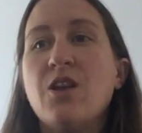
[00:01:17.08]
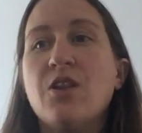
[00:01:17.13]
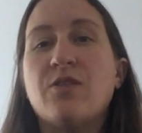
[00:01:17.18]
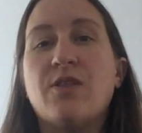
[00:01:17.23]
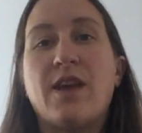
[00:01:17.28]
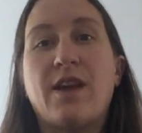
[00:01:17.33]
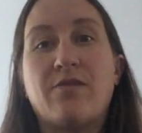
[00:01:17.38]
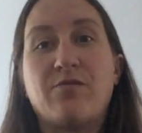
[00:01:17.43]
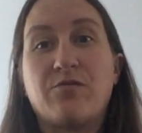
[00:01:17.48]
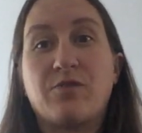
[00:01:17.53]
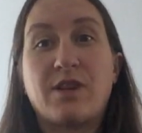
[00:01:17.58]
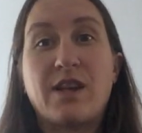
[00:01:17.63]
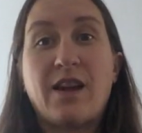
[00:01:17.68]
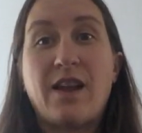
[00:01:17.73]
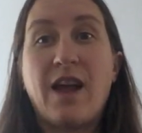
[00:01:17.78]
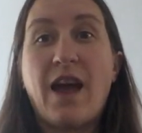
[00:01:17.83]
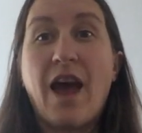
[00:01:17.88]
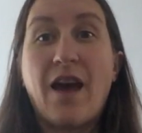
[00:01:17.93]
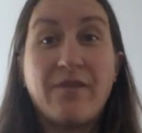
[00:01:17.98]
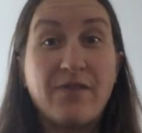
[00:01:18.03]
that we're going
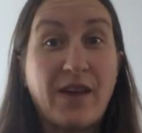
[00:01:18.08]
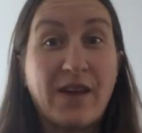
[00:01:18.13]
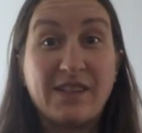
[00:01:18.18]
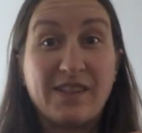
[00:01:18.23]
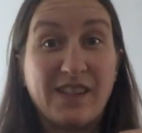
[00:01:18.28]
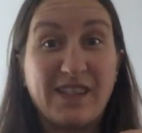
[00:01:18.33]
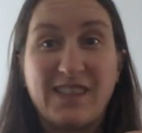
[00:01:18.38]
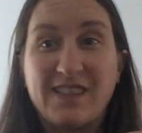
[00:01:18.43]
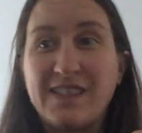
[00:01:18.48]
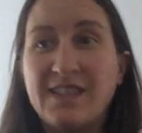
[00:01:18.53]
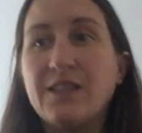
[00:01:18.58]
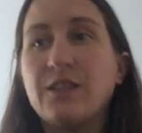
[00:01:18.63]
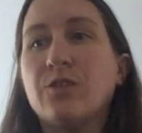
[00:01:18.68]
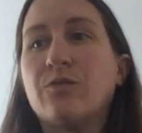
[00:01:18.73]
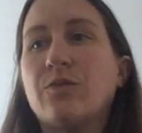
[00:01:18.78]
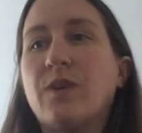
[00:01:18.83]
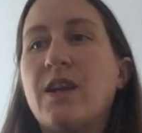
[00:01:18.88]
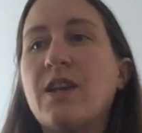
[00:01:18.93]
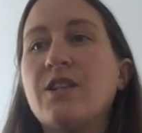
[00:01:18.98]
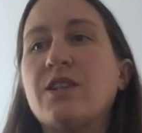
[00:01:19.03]
to have that
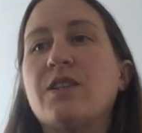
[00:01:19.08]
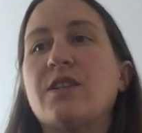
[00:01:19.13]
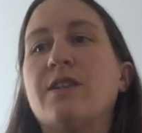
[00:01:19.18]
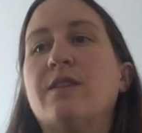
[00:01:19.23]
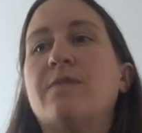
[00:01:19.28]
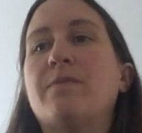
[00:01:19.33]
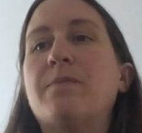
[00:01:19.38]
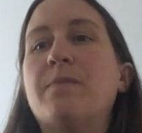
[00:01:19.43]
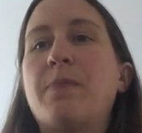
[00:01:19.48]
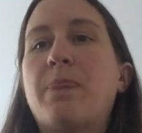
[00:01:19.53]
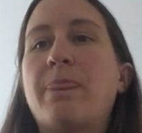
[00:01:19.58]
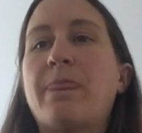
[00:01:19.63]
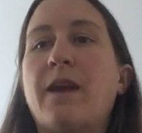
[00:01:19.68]
exhilaration